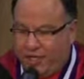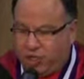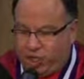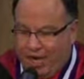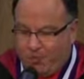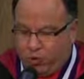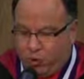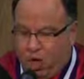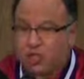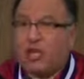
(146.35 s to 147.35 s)
to shape
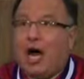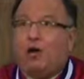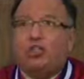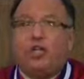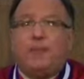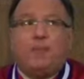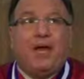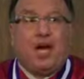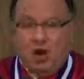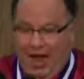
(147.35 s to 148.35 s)
through our scholarship
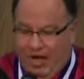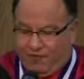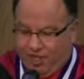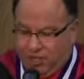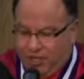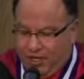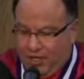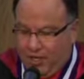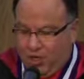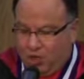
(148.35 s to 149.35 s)
and our advocacy
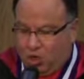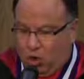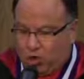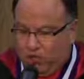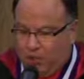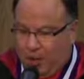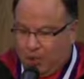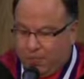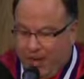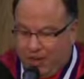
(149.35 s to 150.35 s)
the course of
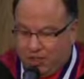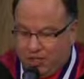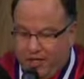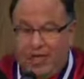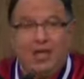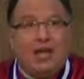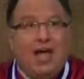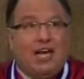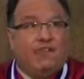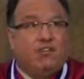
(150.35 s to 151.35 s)
public policy
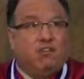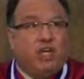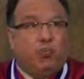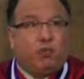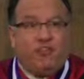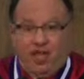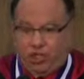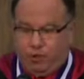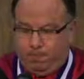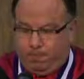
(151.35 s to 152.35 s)
and of the legal profession.